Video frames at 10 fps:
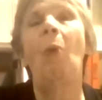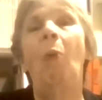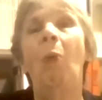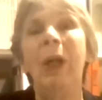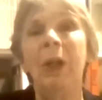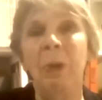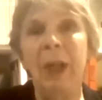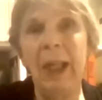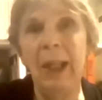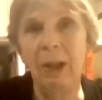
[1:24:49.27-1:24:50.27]
What do we
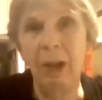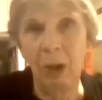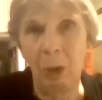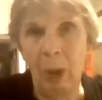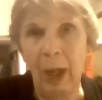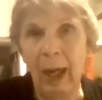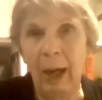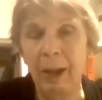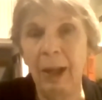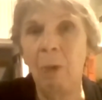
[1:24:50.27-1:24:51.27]
need to do?
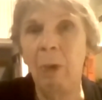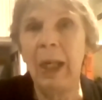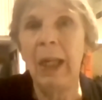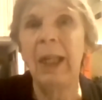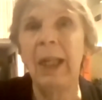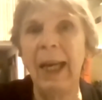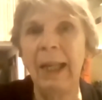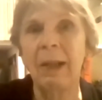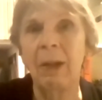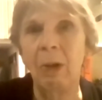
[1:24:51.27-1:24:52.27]
I think we need to
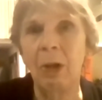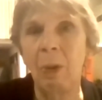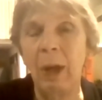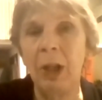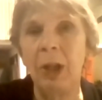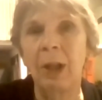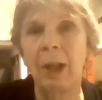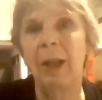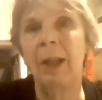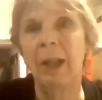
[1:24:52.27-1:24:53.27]
ask those questions
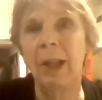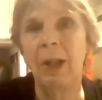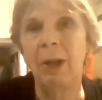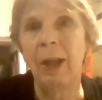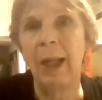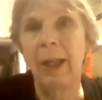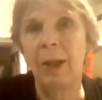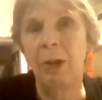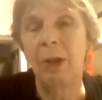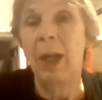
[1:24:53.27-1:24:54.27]
and insist on
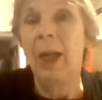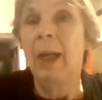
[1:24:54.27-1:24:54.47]
answers.